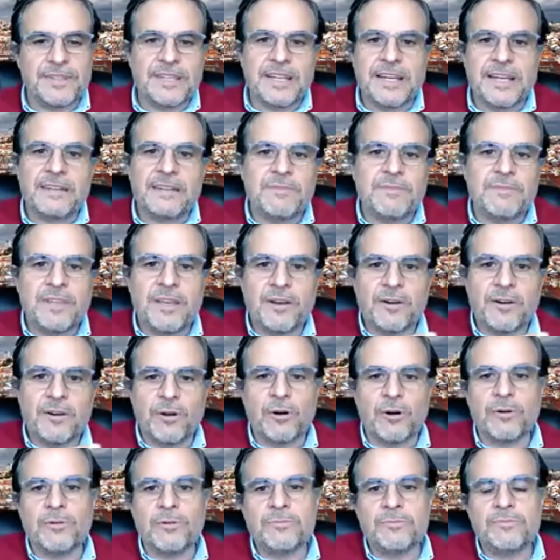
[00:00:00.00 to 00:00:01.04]
than their
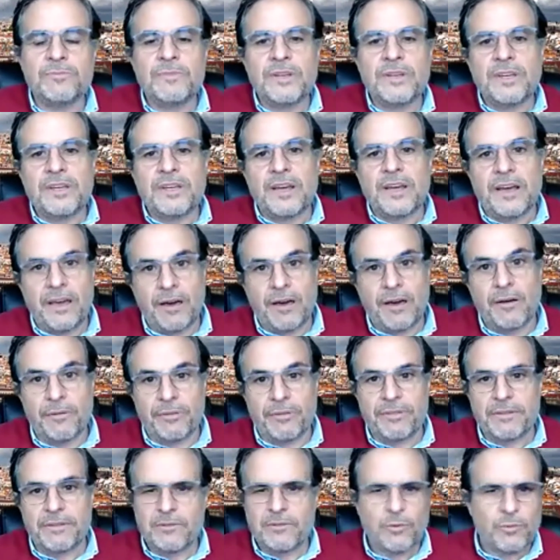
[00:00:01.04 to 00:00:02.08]
own health.